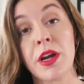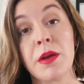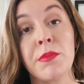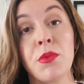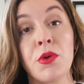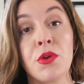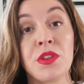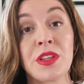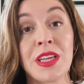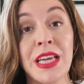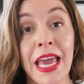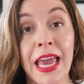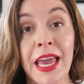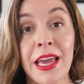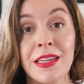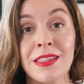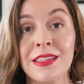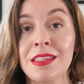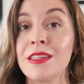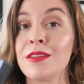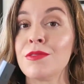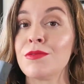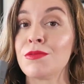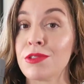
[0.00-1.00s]
wearing both
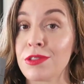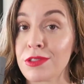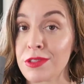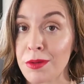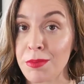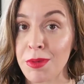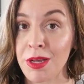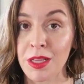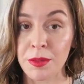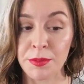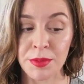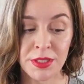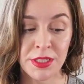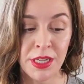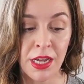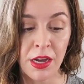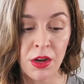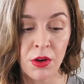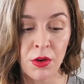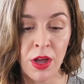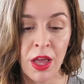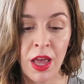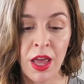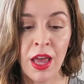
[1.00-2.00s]
Candied, which is on my lips
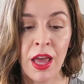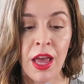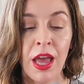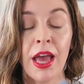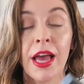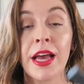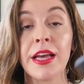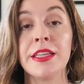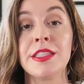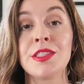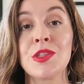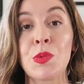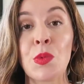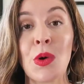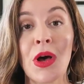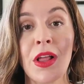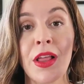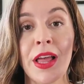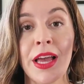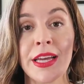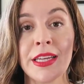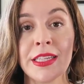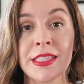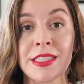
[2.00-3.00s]
now, as
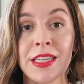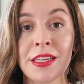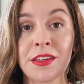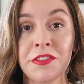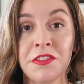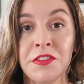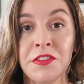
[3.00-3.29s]
well as